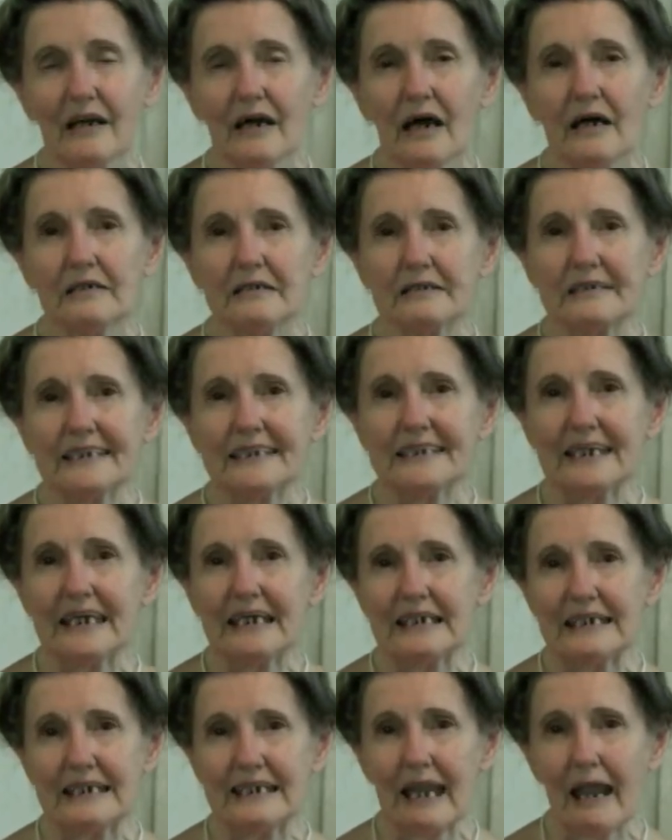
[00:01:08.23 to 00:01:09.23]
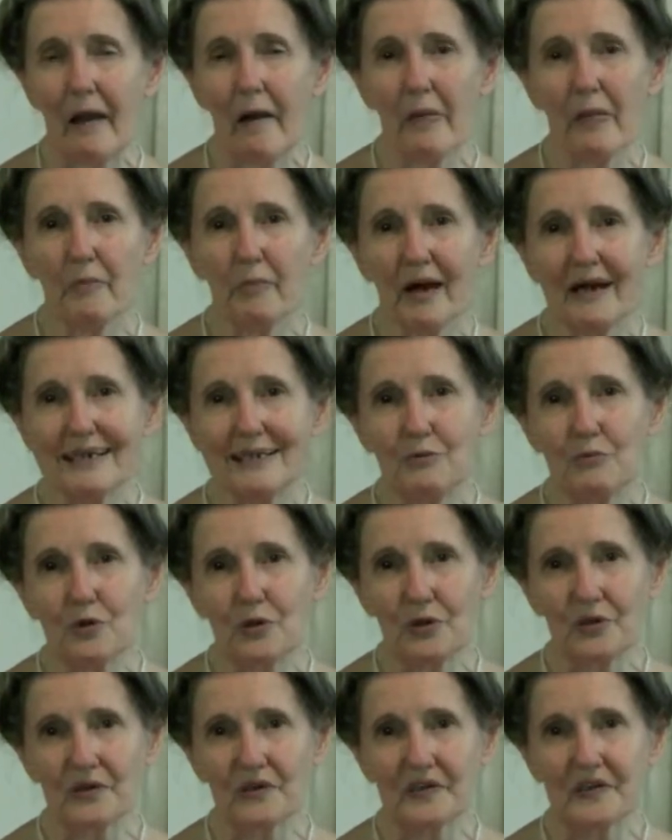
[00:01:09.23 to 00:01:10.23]
Understanding how the body
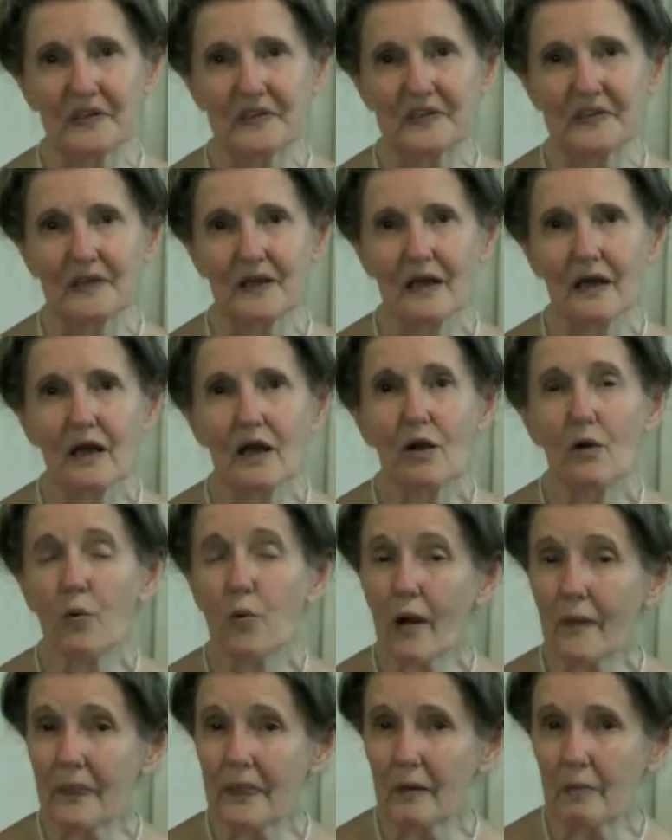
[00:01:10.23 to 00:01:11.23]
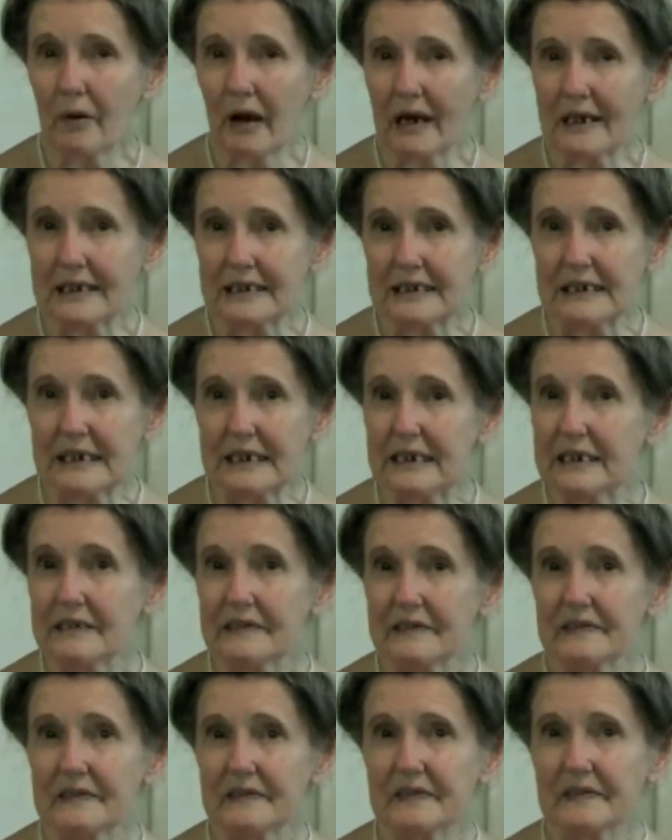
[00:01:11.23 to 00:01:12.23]
works, what the body
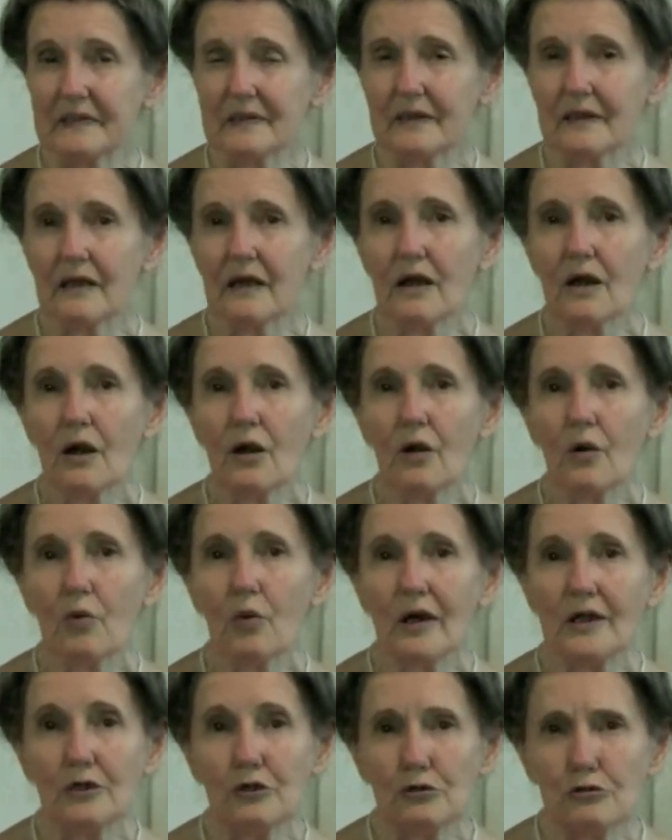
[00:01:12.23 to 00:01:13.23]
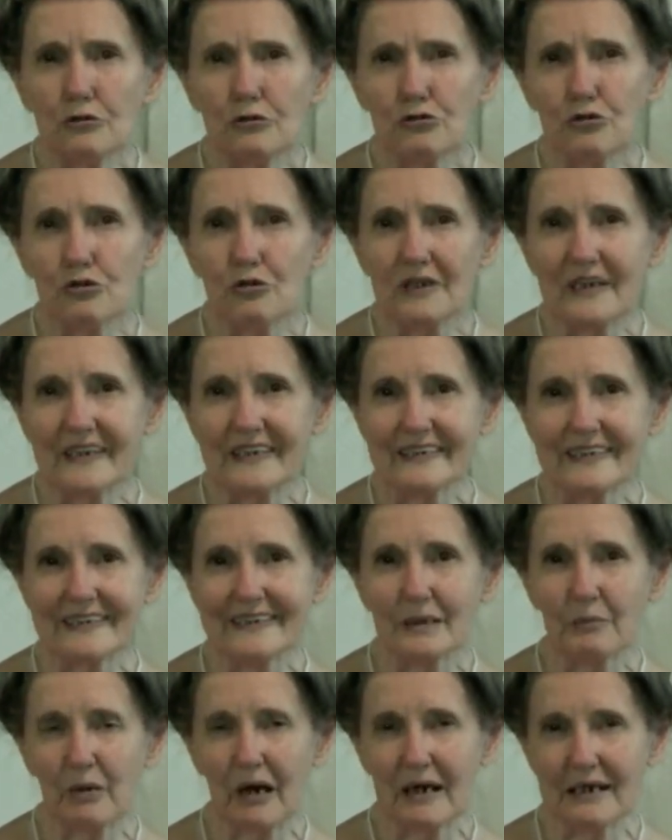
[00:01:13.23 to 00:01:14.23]
needs, what nutrients
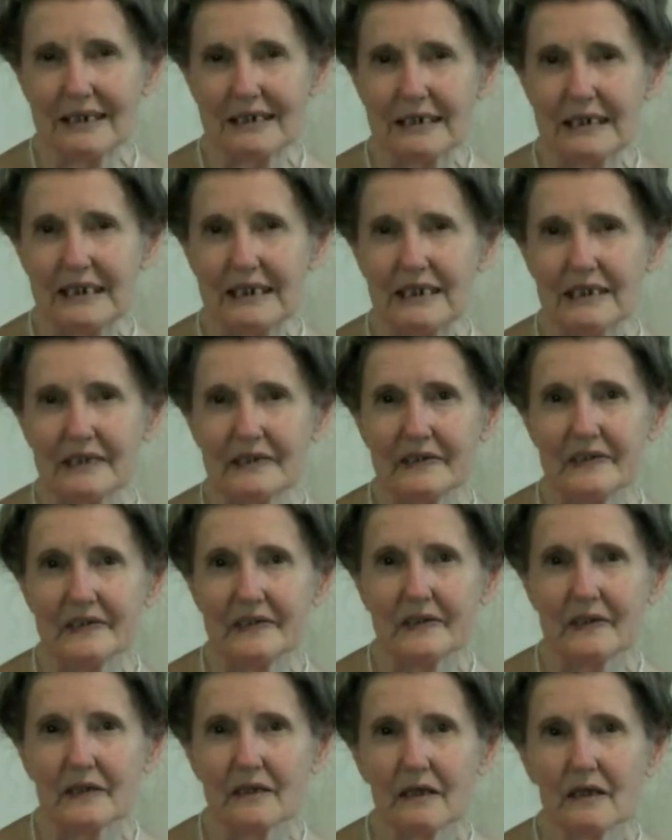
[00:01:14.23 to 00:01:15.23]
the body needs.